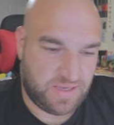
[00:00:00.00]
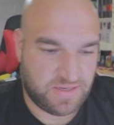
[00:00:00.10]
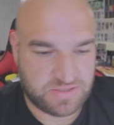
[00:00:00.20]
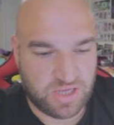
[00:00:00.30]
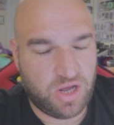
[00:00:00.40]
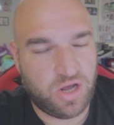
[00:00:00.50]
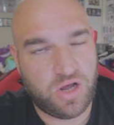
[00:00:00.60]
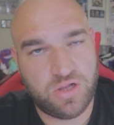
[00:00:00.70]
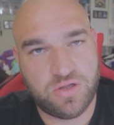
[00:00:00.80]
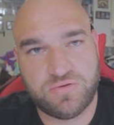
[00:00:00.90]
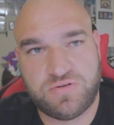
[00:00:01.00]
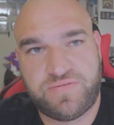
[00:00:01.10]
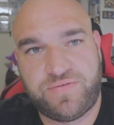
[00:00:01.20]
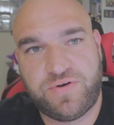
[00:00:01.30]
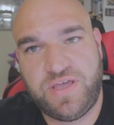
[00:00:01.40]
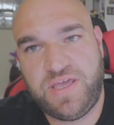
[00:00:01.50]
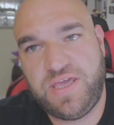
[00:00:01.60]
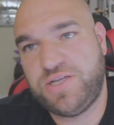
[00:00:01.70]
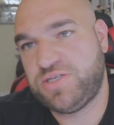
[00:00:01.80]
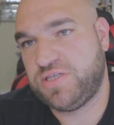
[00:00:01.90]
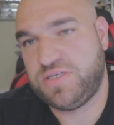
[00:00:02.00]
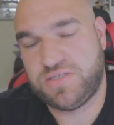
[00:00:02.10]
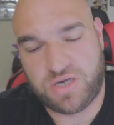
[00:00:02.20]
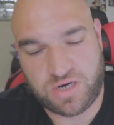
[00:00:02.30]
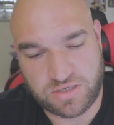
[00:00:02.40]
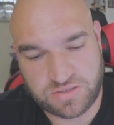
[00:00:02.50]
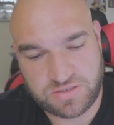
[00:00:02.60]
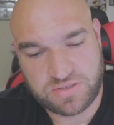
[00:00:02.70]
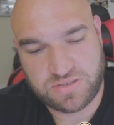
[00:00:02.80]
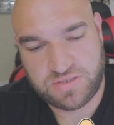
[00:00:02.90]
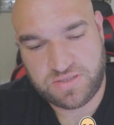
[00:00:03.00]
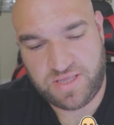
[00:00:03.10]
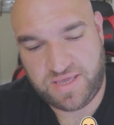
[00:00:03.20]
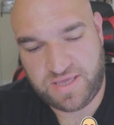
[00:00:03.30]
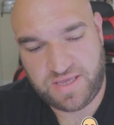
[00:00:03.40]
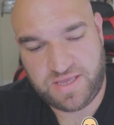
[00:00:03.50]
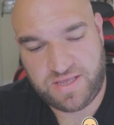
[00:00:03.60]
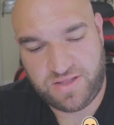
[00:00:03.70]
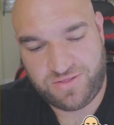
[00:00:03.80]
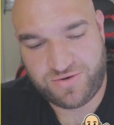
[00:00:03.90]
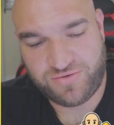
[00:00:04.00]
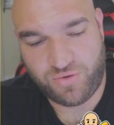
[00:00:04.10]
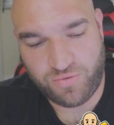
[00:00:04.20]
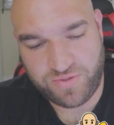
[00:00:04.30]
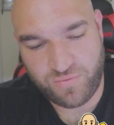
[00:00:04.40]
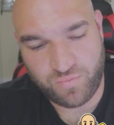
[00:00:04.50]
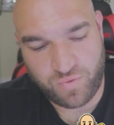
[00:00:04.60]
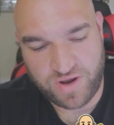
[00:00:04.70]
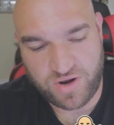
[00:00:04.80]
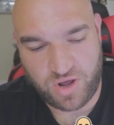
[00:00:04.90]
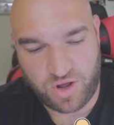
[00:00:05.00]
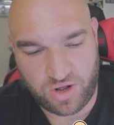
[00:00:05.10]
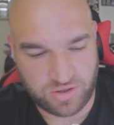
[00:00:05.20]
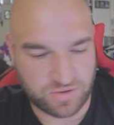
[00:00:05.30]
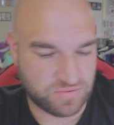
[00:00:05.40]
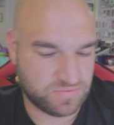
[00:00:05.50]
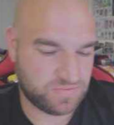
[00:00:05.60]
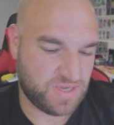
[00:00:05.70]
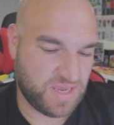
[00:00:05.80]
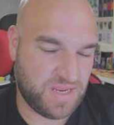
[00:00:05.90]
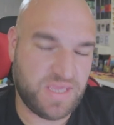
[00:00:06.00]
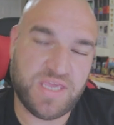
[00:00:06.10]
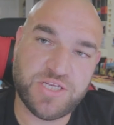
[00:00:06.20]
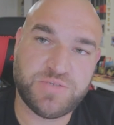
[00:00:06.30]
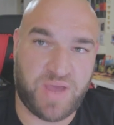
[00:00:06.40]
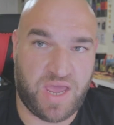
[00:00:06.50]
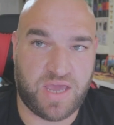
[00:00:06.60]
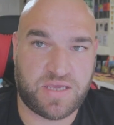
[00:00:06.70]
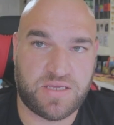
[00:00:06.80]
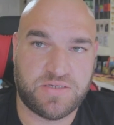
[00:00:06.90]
Is the holos for each of these cards. Like, there's only one holo in each pack.